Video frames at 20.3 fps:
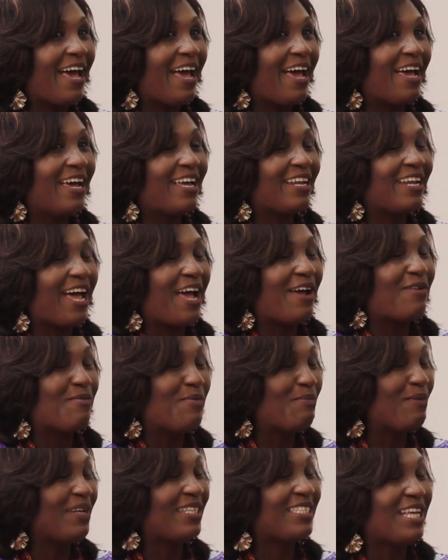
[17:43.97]
And I
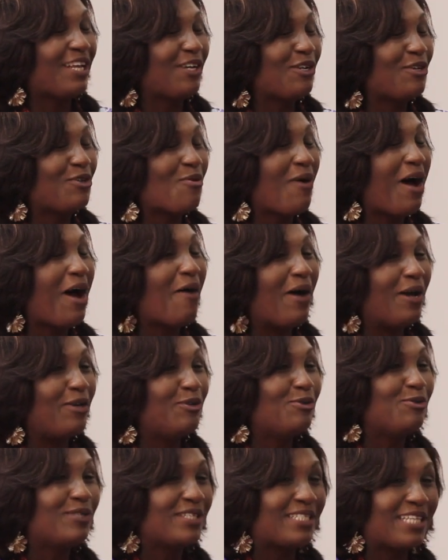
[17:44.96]
remember telling you how
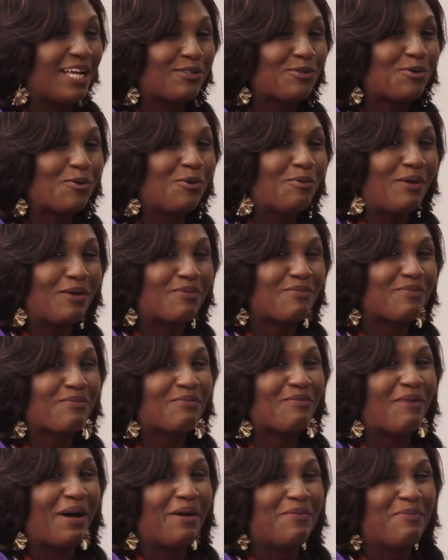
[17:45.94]
I use it at home, and
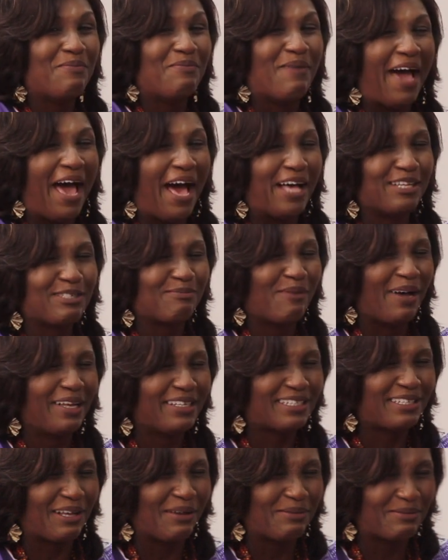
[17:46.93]
my, my
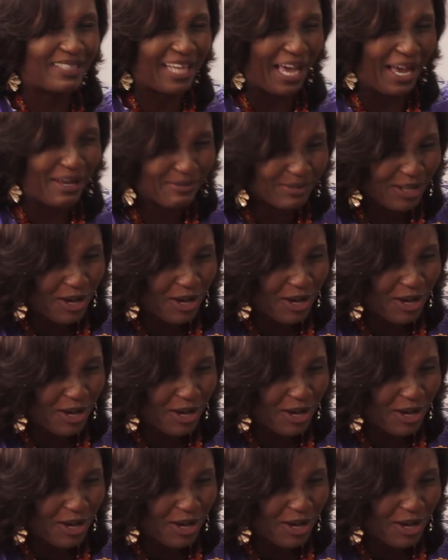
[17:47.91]
husband sometimes